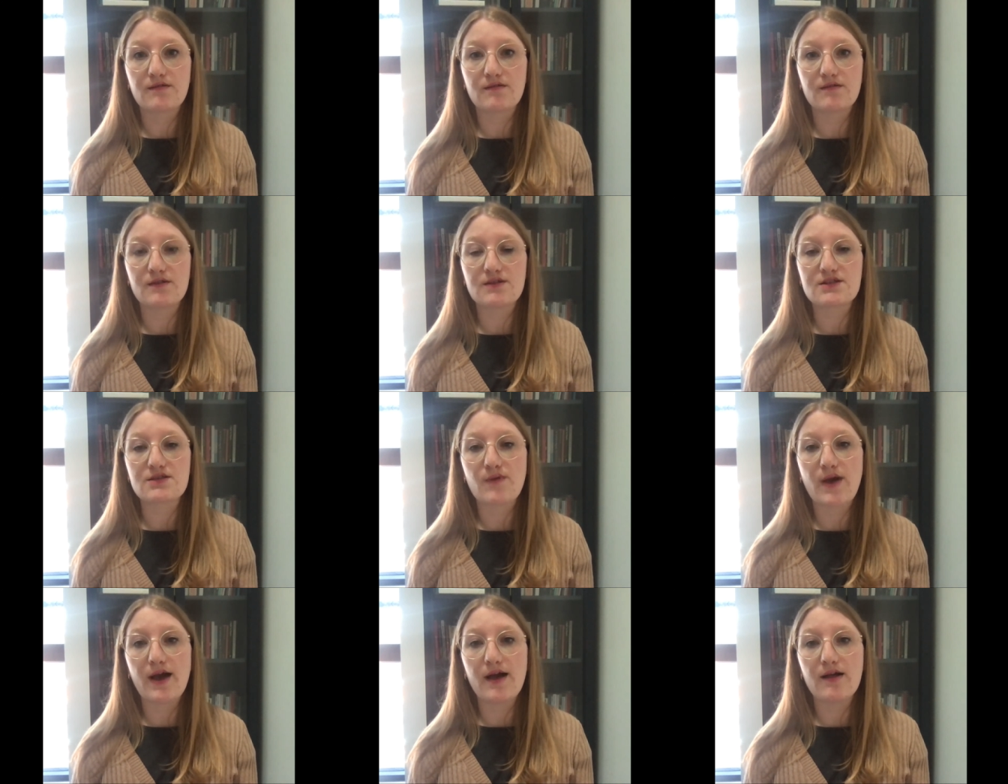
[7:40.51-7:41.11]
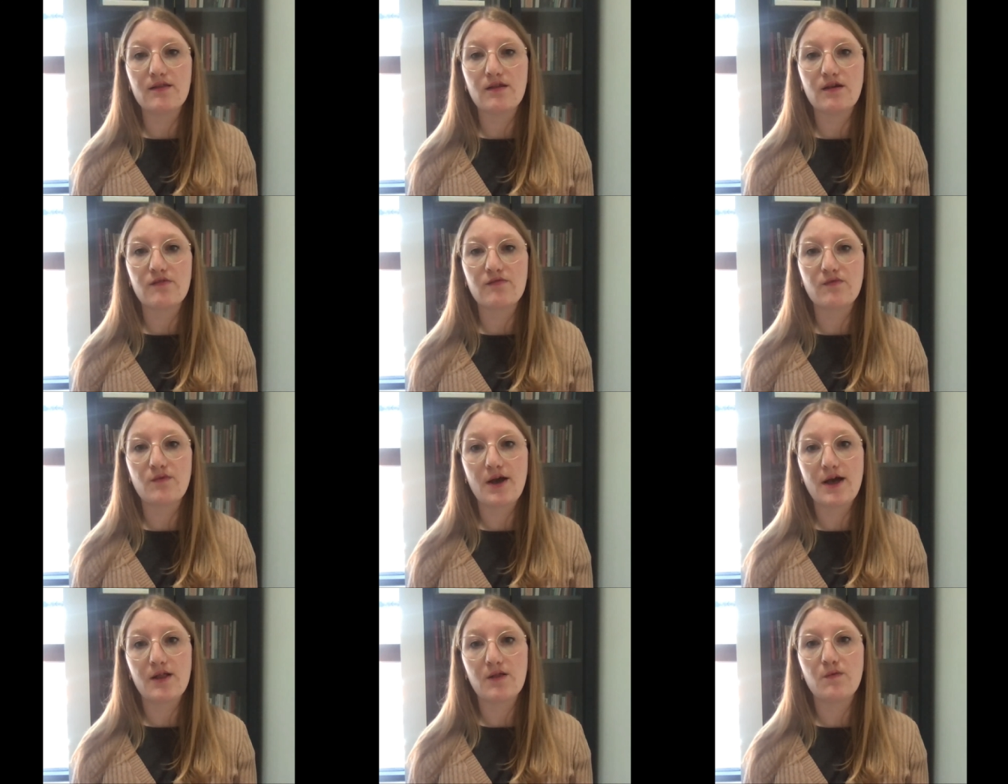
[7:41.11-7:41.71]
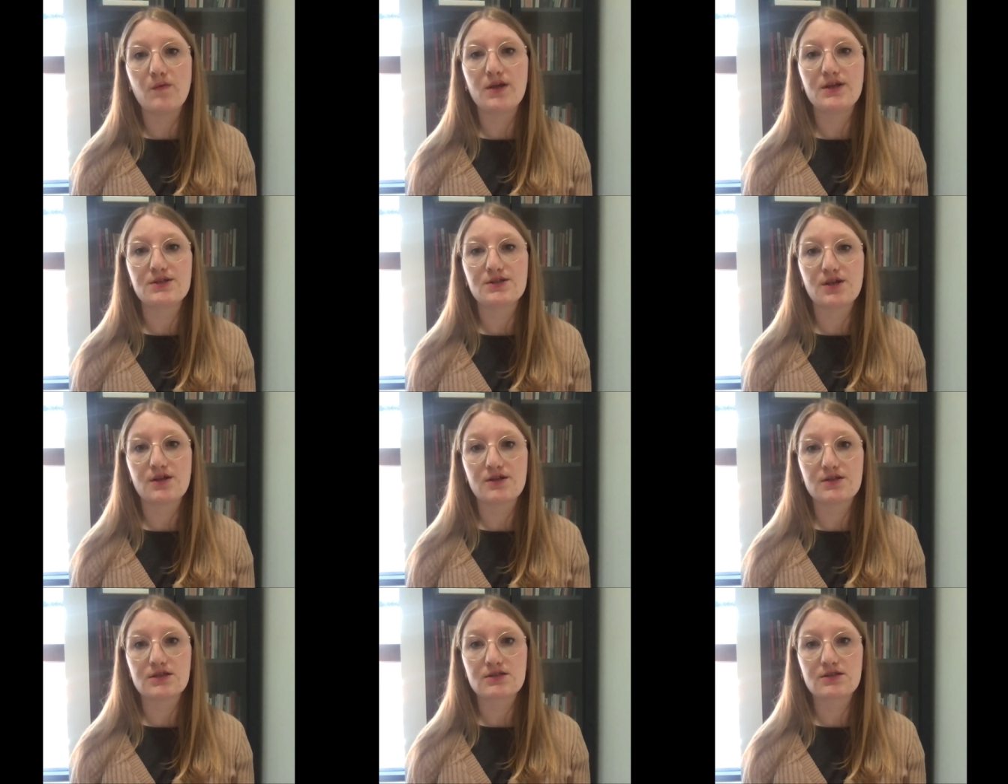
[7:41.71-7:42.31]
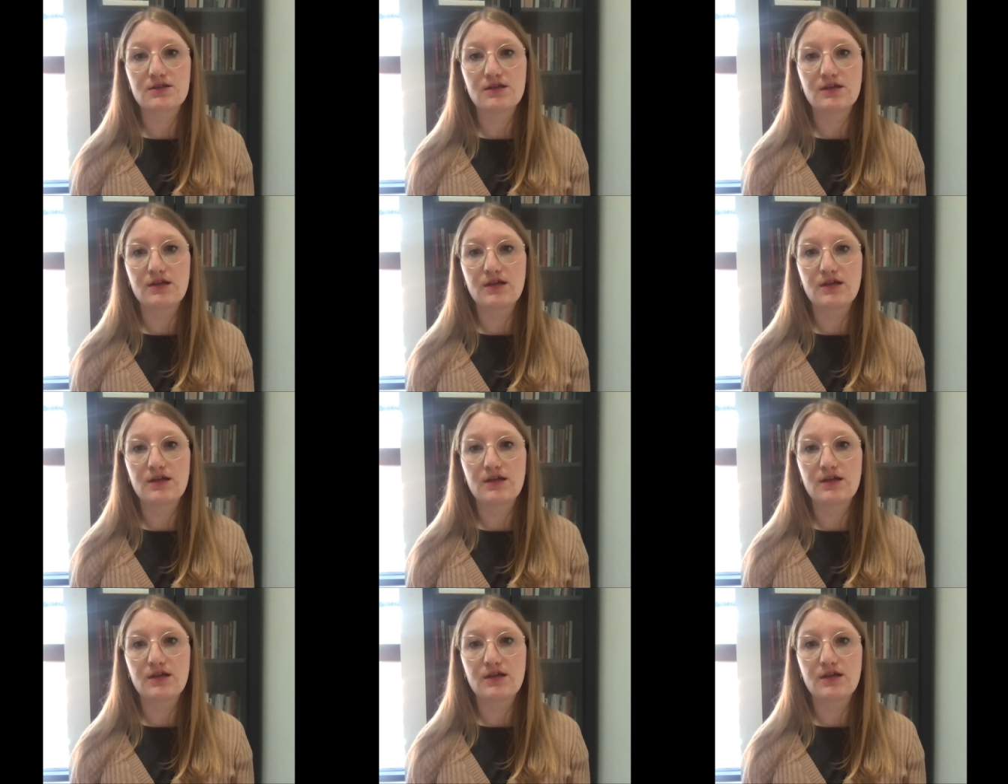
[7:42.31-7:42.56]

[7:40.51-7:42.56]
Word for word: the swell of well wishes,